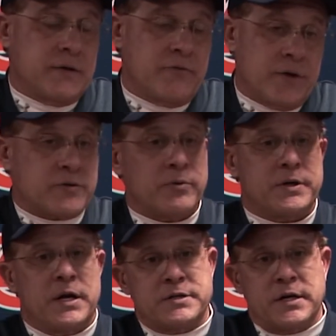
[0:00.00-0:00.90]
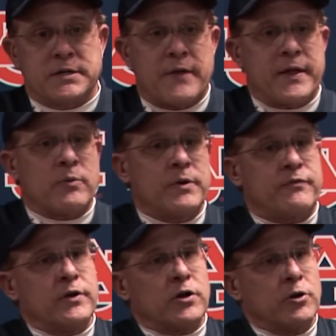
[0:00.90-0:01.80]
And if we'd have scored touchdowns, I think we'd
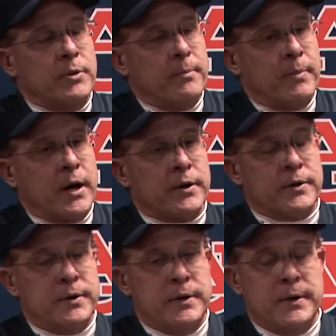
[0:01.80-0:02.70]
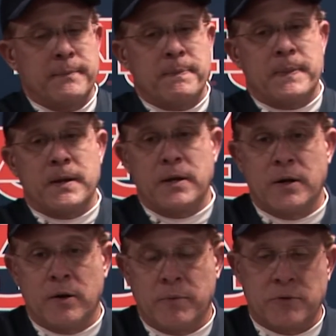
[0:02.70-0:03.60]
feel a little bit better, you
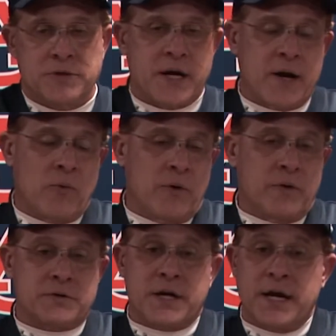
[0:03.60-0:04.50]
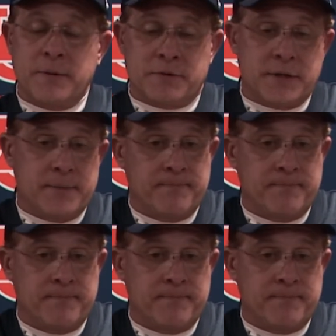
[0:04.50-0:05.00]
know. But it was kind of one of those games that,